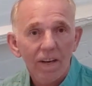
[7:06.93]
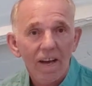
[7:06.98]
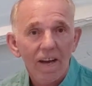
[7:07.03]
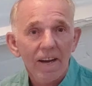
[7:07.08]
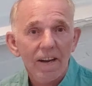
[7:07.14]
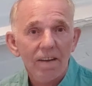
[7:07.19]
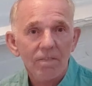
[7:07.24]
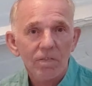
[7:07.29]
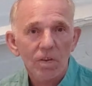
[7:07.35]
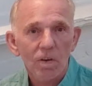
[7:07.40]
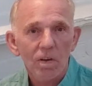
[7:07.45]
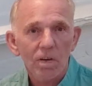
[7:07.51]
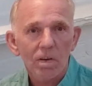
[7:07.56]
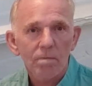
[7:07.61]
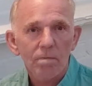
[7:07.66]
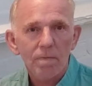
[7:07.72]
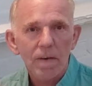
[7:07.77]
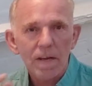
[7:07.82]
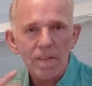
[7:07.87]
And I've got
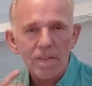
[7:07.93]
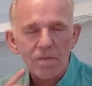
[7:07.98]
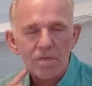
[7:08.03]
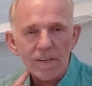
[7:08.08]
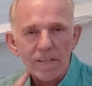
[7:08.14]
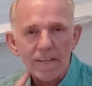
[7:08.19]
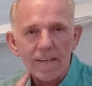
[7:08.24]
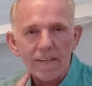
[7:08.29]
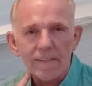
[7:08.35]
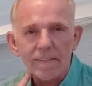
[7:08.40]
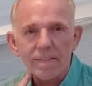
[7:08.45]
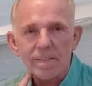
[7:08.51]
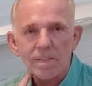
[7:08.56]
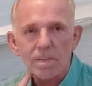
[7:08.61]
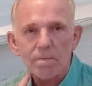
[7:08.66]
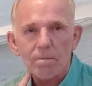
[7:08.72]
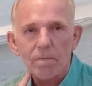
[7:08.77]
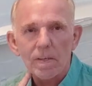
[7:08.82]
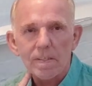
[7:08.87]
about 3 days
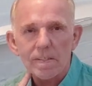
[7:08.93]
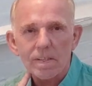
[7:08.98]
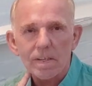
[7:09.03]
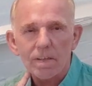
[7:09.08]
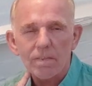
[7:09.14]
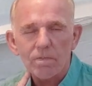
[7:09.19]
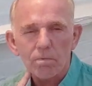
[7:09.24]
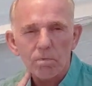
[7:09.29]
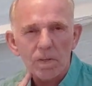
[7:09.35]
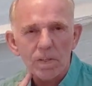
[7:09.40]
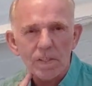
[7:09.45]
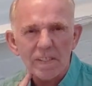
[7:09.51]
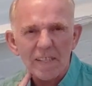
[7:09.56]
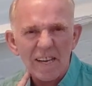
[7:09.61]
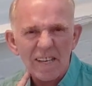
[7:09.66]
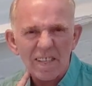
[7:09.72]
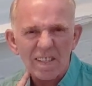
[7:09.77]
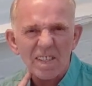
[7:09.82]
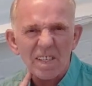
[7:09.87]
to myself, which is
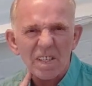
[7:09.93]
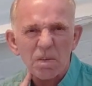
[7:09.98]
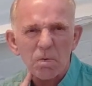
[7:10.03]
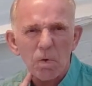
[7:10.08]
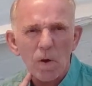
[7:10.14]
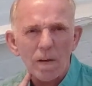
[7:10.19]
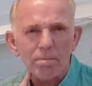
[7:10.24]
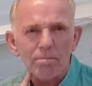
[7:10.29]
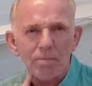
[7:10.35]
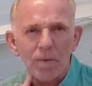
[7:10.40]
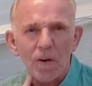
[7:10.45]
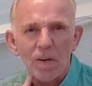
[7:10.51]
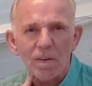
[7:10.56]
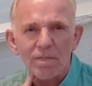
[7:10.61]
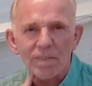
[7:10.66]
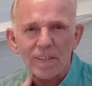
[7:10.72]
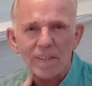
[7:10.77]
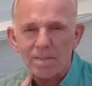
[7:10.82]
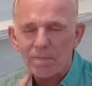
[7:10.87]
actually quite
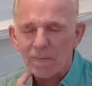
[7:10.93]
perfect,